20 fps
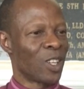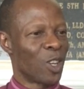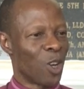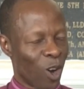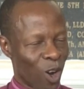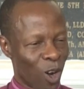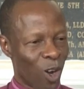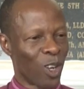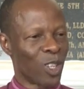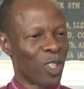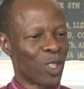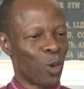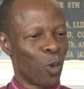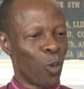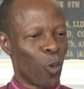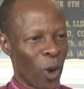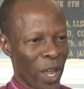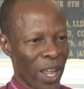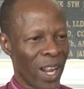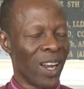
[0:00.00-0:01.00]

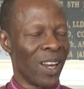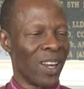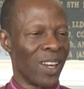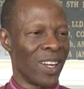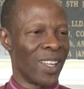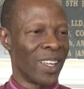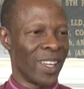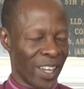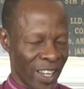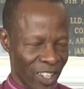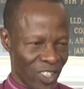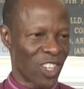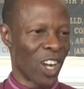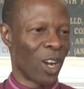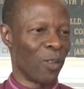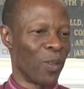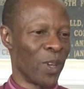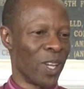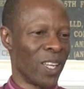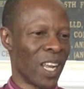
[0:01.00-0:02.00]
God will
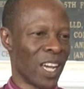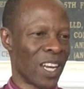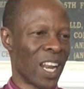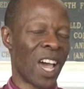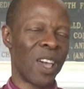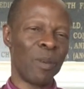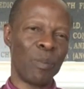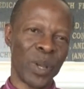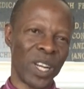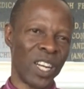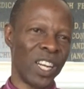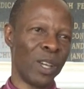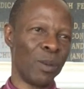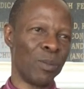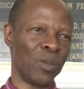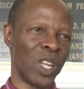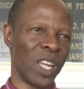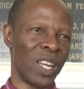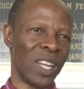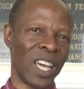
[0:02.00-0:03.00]
intervene. And I
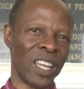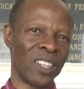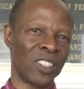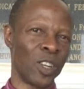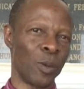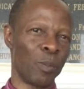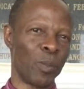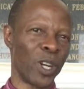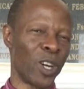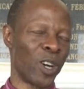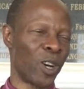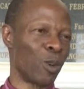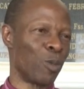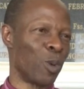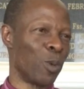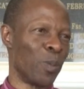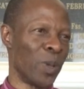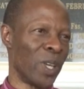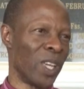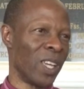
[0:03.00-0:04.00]
believe the Lenten period
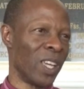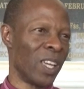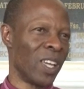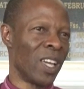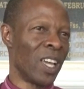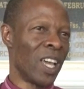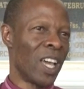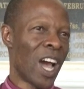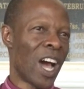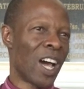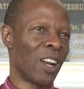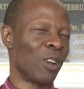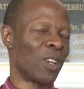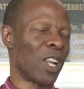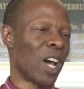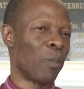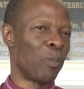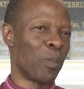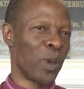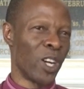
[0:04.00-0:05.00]
will be
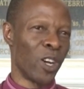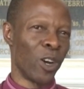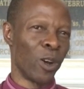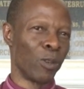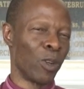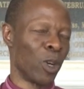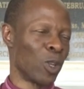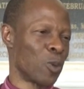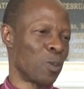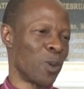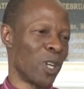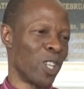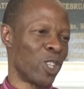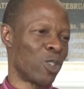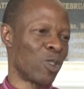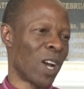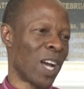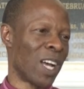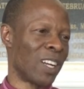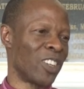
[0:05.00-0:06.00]
another period of
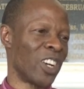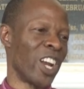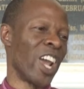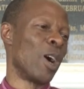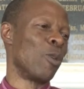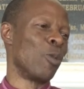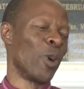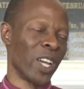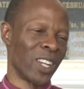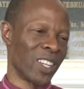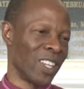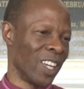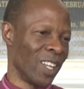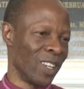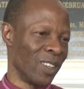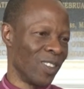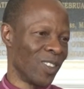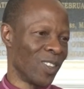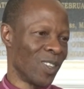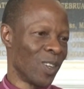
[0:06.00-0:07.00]
spiritual
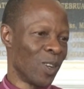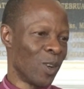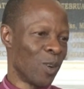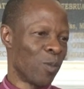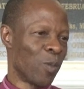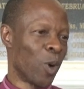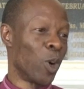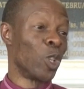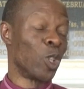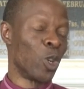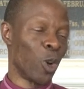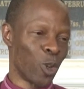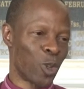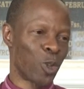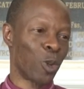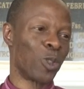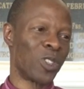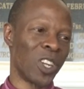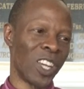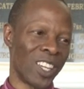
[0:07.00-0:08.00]
reawakening for
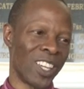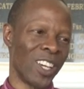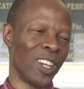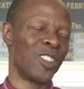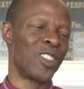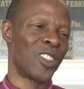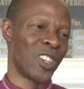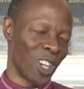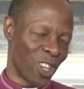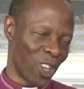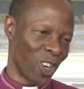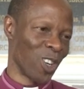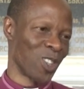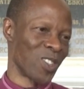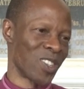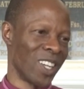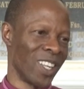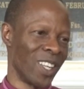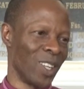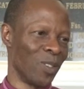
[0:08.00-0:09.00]
those who take it
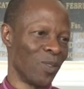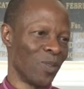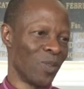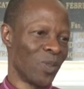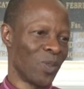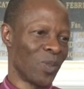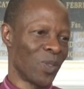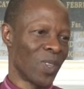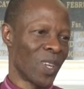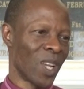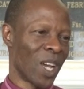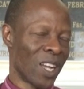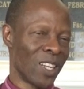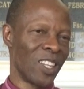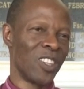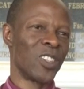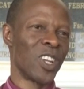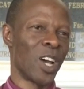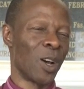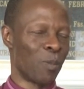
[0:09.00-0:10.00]
seriously.
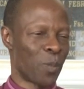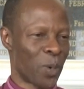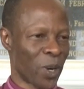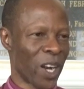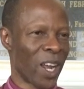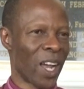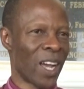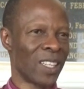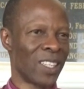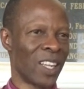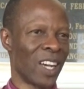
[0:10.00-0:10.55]
And it's our prayer